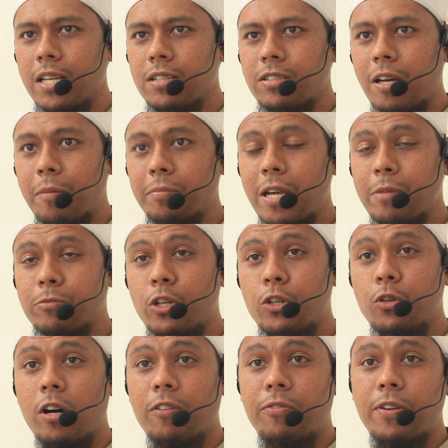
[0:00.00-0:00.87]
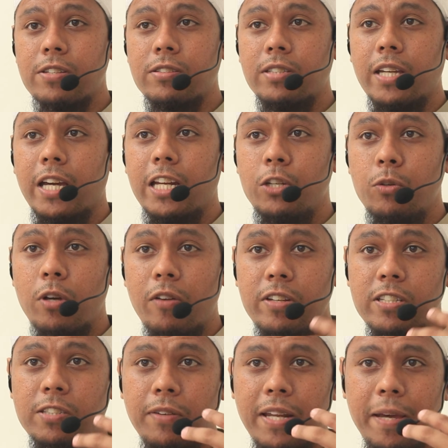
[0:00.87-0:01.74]
Sometimes when you are fasting and you have
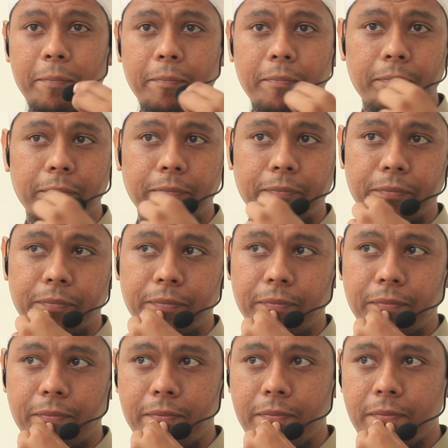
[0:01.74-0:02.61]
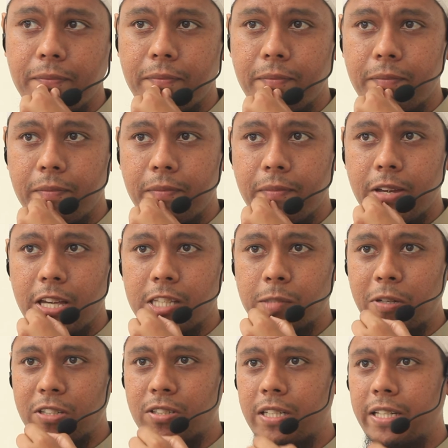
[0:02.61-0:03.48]
this phlegm,
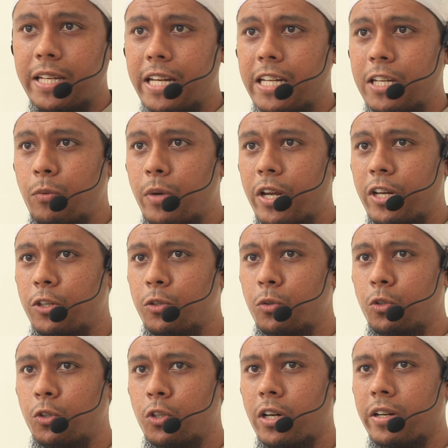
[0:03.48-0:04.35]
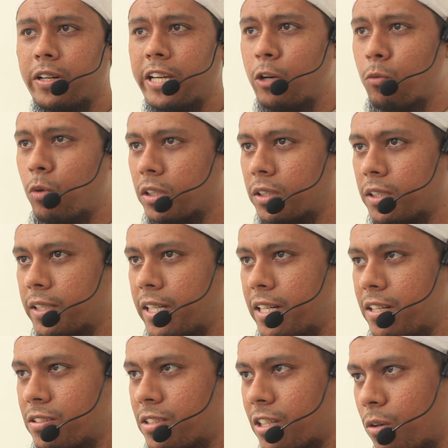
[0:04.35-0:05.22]
especially when you do not drink water
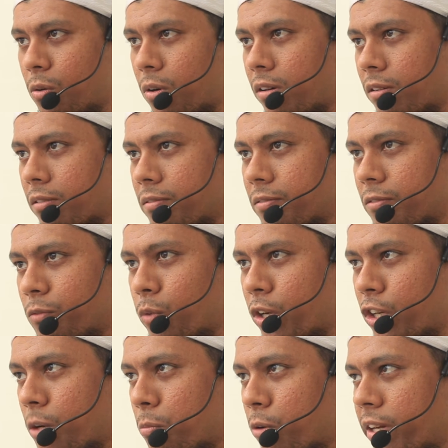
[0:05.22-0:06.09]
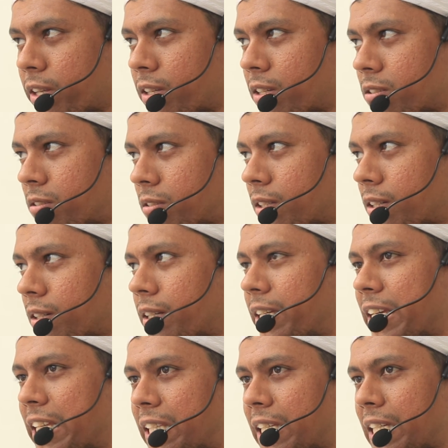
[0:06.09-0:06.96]
in sahur, when your body is
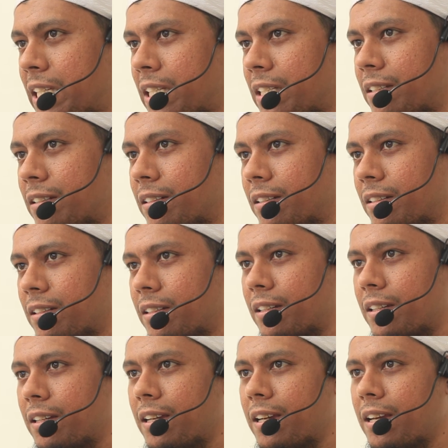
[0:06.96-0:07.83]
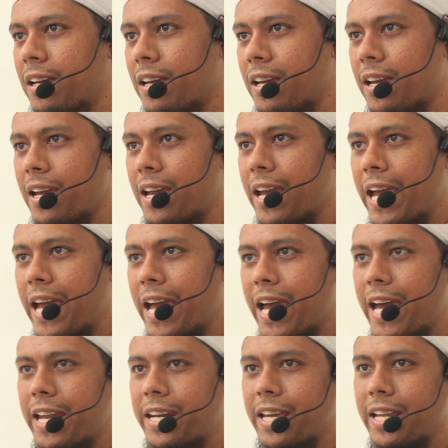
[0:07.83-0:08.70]
heaty,
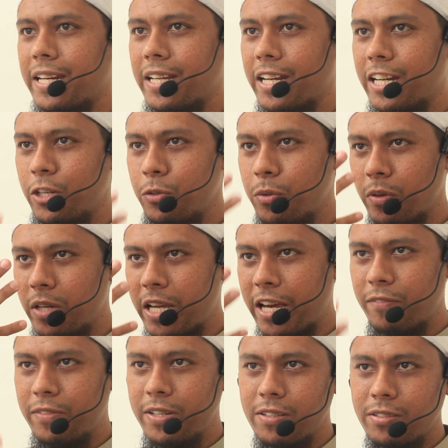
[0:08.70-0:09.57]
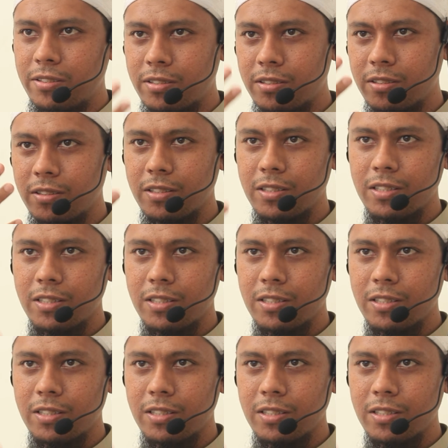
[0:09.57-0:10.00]
and then you will have this,